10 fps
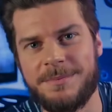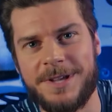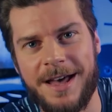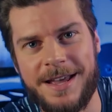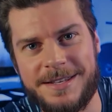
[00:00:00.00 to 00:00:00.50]
up
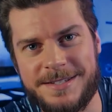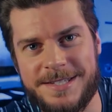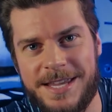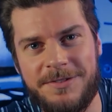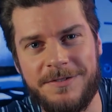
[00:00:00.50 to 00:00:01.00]
guys?
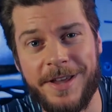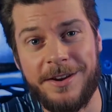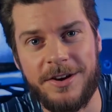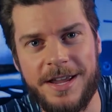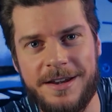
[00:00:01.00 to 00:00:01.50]
David
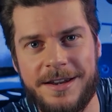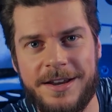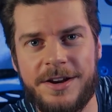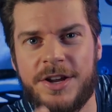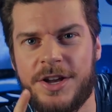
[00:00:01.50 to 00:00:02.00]
Vanderheyden
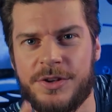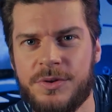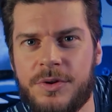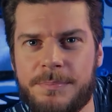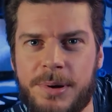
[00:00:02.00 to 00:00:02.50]
here,
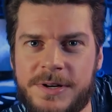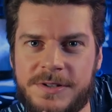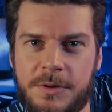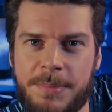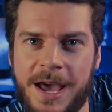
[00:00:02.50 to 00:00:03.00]
your
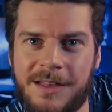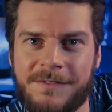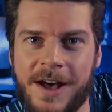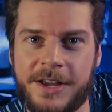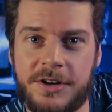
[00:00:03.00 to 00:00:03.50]
personal
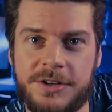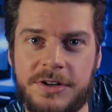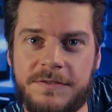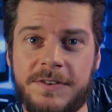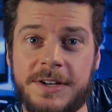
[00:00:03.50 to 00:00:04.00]
pathfinder in
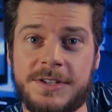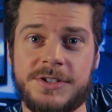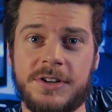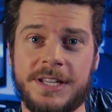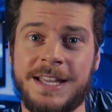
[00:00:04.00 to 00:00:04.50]
your fitness
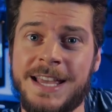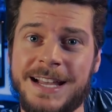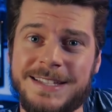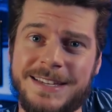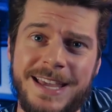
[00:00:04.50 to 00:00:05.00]
journey.
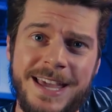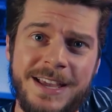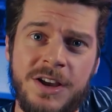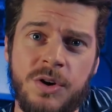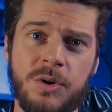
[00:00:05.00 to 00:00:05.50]
And
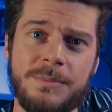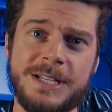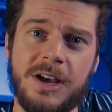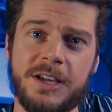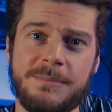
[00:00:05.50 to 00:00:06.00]
today we're going to be
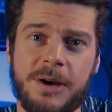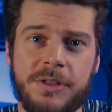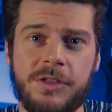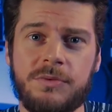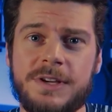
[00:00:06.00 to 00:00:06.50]
talking about
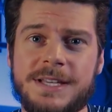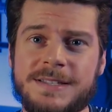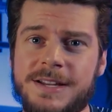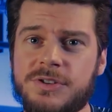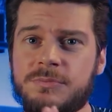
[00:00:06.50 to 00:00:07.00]
the three
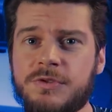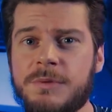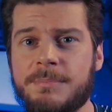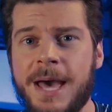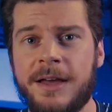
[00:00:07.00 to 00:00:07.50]
essential
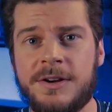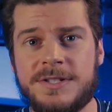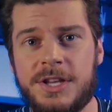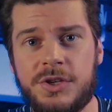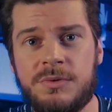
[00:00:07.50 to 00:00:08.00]
movement
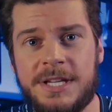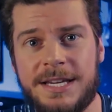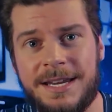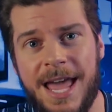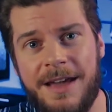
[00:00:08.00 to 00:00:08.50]
patterns that you
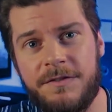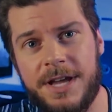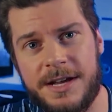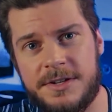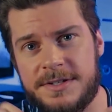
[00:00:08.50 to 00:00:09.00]
need in every
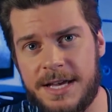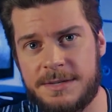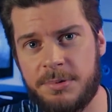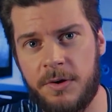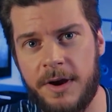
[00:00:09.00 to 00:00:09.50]
exercise
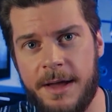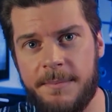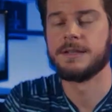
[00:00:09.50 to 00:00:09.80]
program.